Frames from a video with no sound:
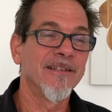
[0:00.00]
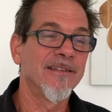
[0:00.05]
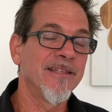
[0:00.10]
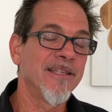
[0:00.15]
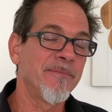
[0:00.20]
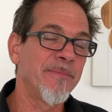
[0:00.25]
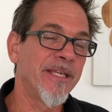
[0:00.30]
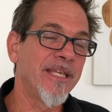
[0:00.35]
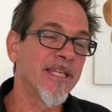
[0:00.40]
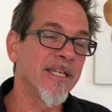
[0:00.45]

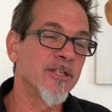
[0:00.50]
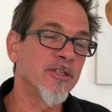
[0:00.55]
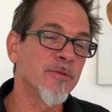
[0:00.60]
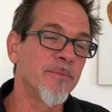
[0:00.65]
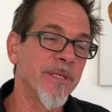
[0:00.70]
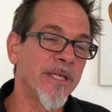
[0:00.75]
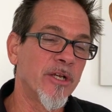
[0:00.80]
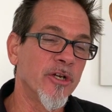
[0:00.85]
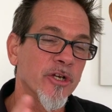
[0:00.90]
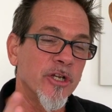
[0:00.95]
They're beginning to
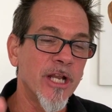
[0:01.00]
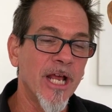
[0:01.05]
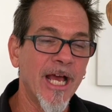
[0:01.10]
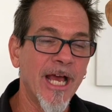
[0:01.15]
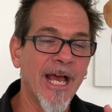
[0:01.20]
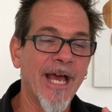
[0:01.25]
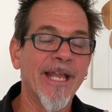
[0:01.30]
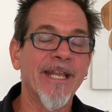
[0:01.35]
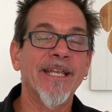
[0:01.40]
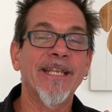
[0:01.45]
be good
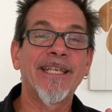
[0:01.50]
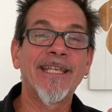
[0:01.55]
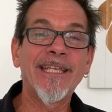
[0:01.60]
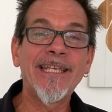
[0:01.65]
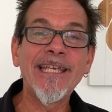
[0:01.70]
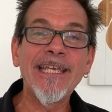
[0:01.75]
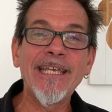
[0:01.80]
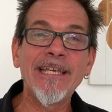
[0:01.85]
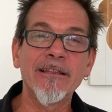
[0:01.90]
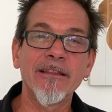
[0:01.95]
at
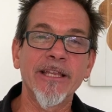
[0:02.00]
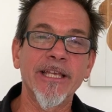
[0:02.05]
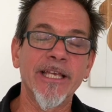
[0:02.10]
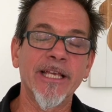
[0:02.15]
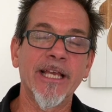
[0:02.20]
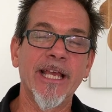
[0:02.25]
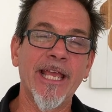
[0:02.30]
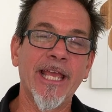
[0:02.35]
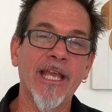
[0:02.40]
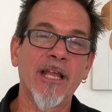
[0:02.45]

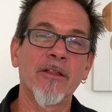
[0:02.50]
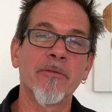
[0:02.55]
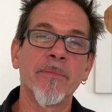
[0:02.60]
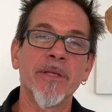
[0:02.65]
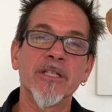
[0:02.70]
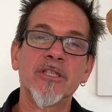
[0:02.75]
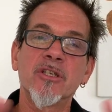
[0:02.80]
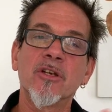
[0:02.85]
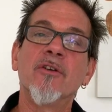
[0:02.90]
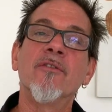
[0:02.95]
healing
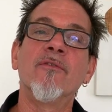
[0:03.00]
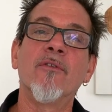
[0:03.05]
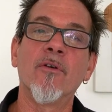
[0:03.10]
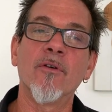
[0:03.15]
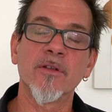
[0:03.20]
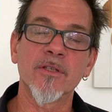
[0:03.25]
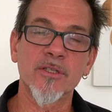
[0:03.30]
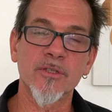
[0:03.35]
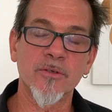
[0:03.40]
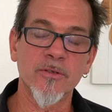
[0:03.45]
ailments of
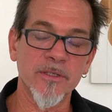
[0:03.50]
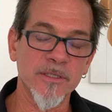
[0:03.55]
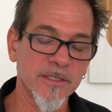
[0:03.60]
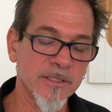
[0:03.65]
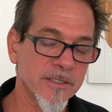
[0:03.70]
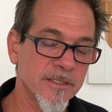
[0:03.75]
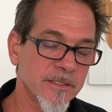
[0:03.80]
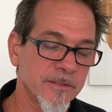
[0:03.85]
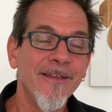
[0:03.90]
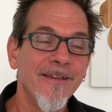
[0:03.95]
all
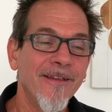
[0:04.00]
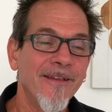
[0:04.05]
sorts.